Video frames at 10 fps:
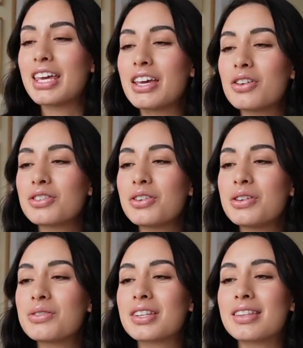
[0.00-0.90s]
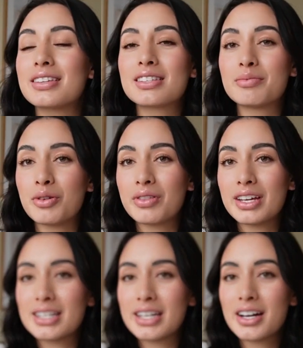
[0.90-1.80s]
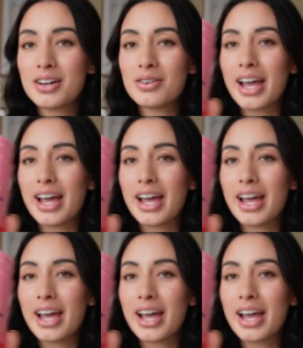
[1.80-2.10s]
He also used the Smoothie Deo